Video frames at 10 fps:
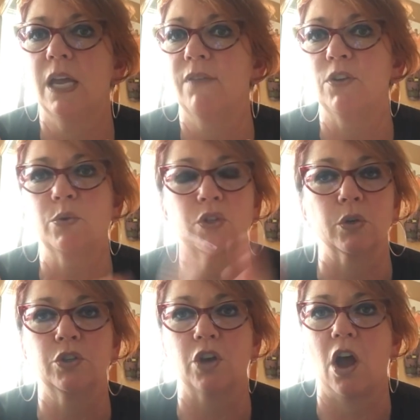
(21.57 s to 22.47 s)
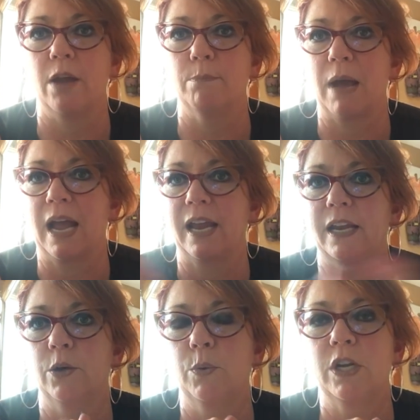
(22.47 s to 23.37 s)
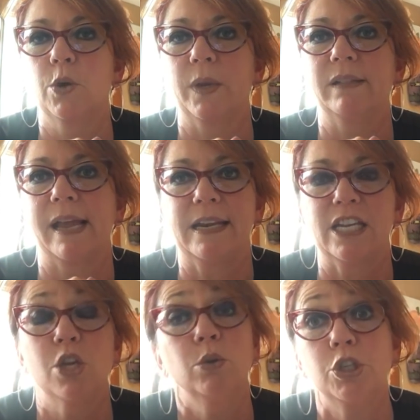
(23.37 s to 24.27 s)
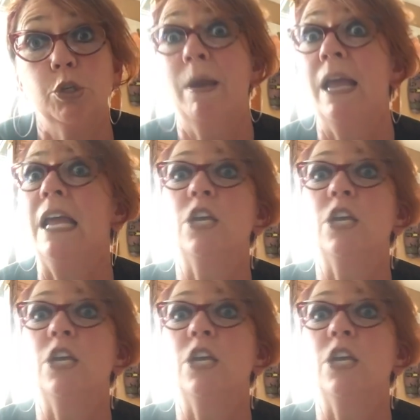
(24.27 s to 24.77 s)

If you search on my Ooey Gooey Lady YouTube,